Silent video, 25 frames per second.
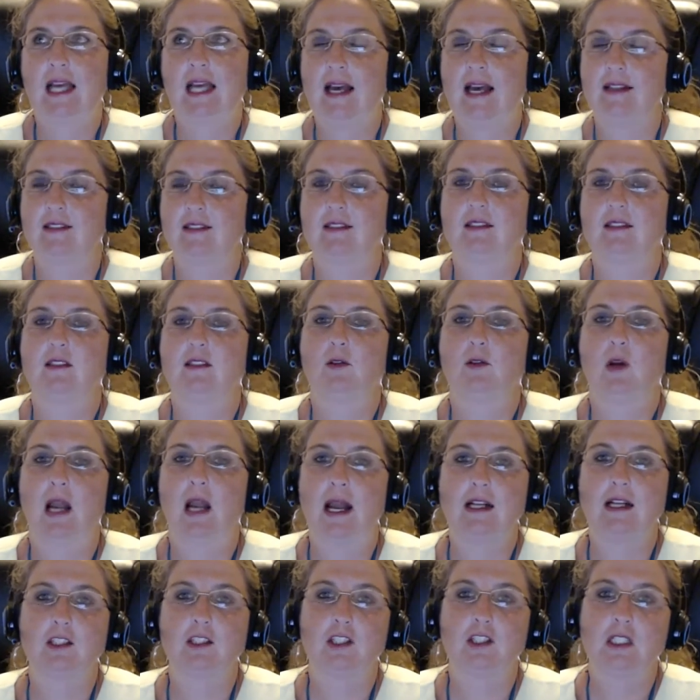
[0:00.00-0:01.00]
yes, you're
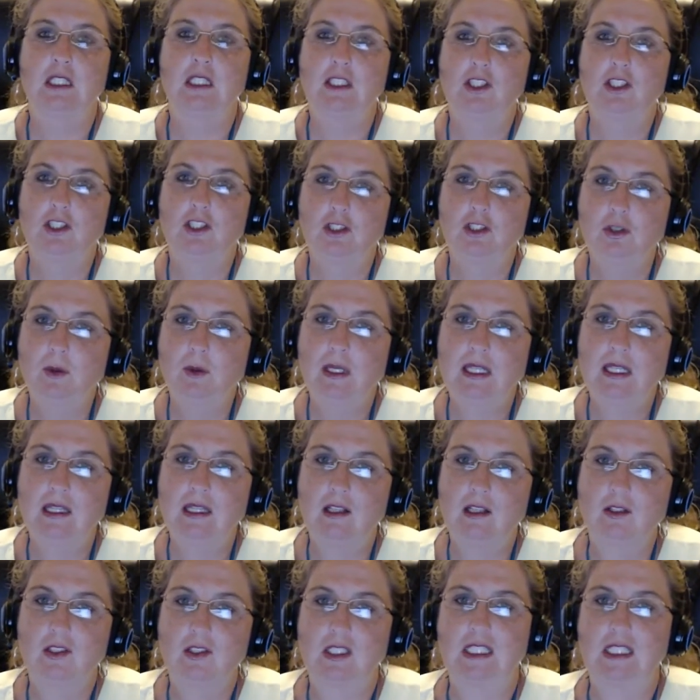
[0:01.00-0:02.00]
actually doing
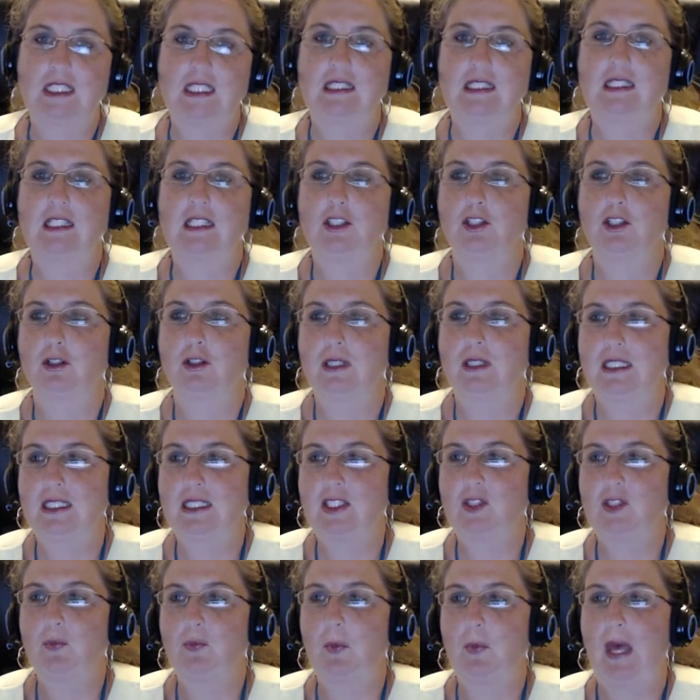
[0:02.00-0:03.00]
those things that you're
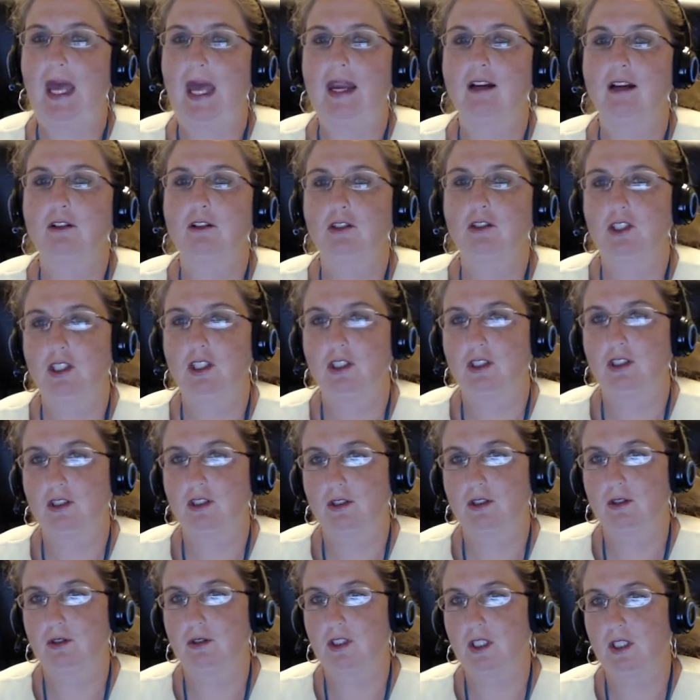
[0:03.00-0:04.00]
inspired to
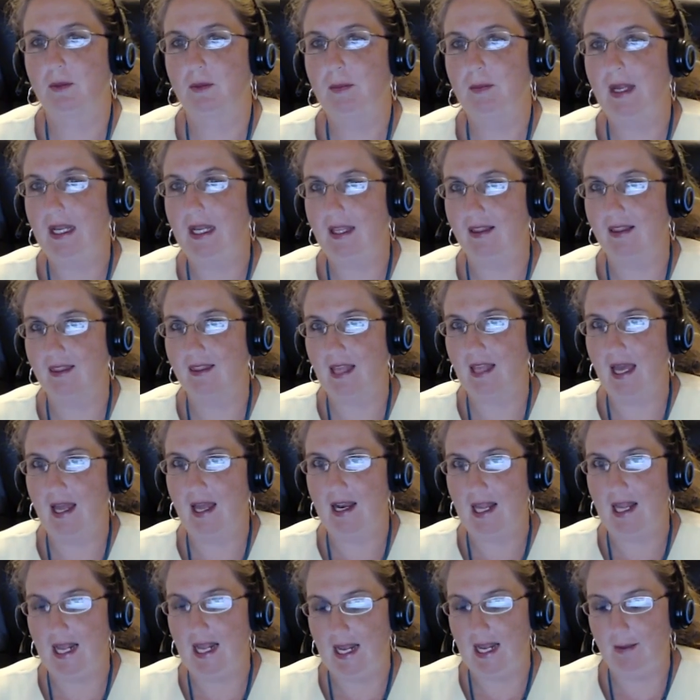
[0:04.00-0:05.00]
do to make
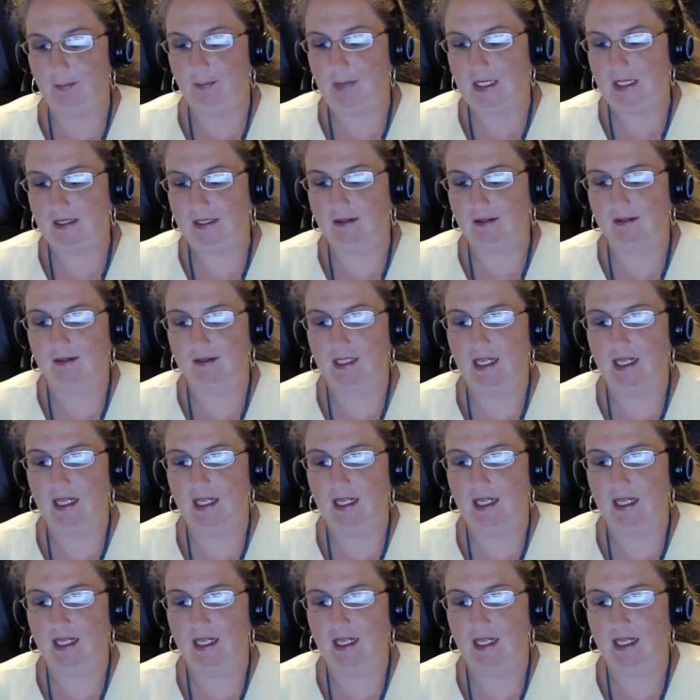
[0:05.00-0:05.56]
that happen.